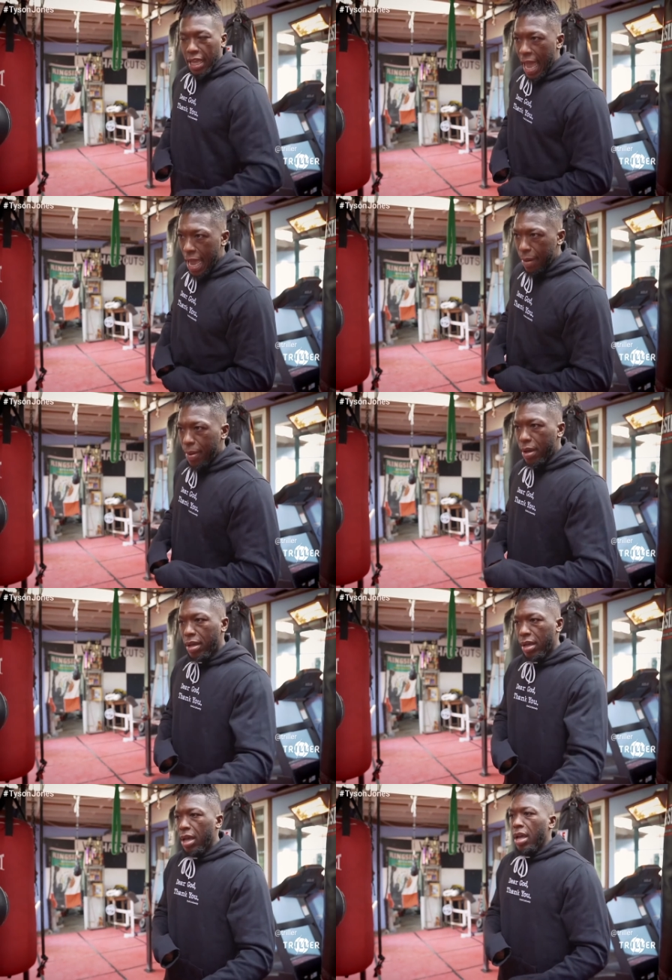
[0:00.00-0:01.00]
the game
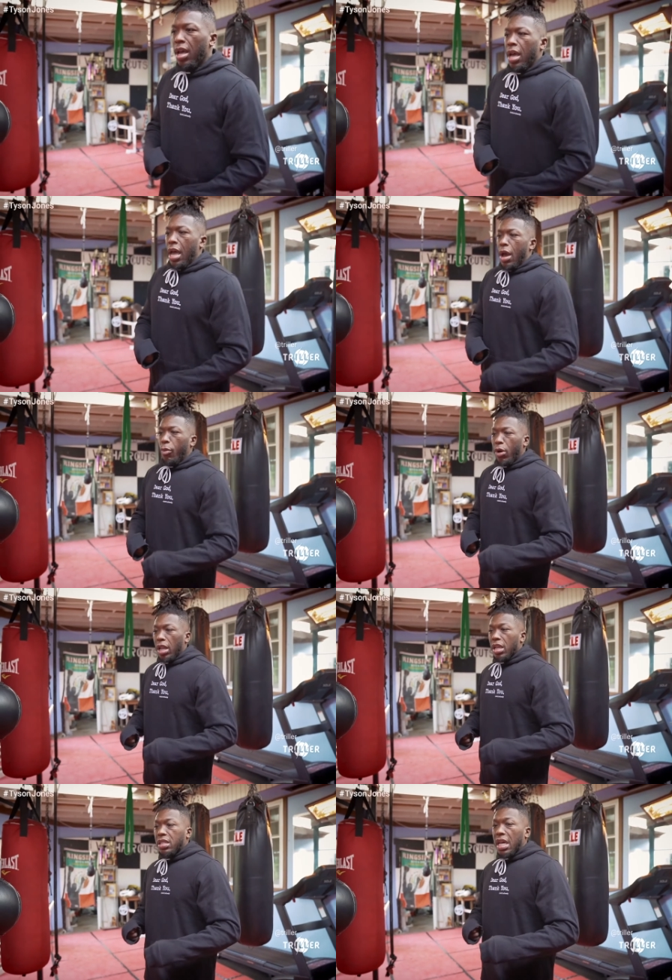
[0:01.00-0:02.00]
and what it
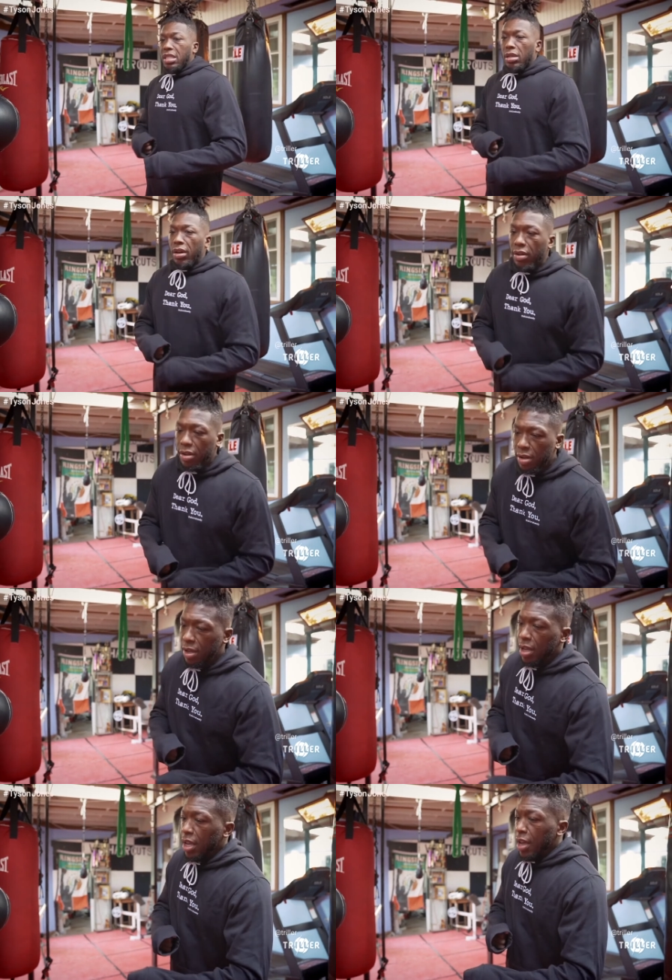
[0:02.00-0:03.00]
looks like to
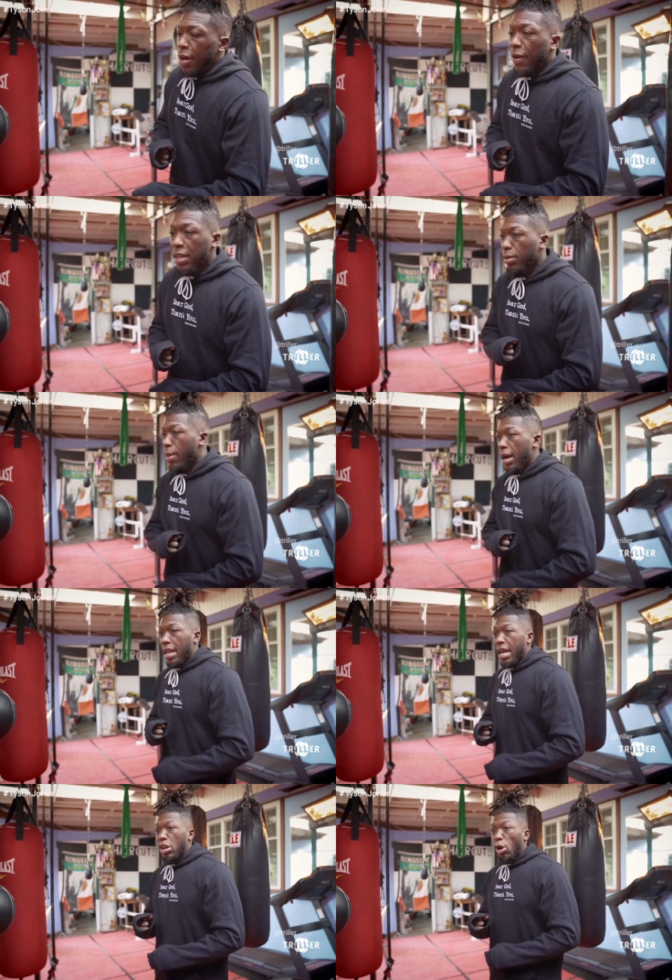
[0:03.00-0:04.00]
by somebody
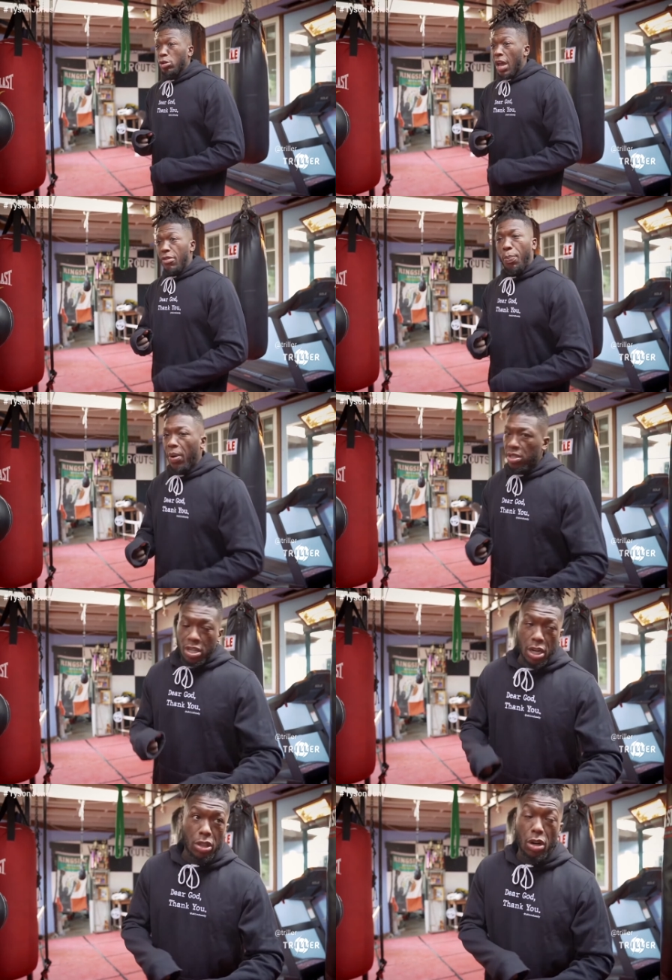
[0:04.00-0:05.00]
that knows every punch
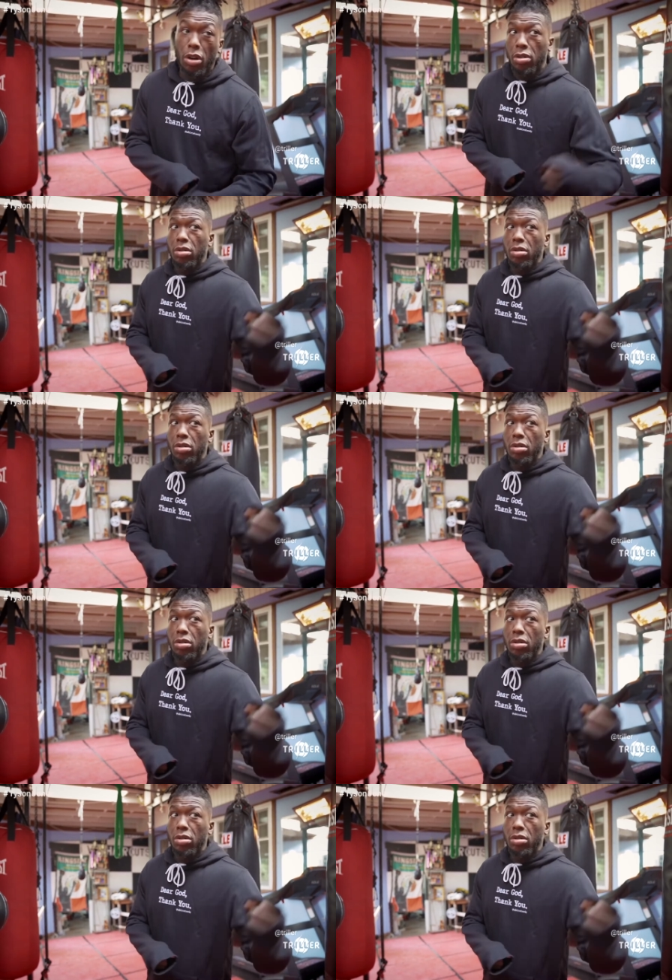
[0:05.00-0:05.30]
you're gonna throw.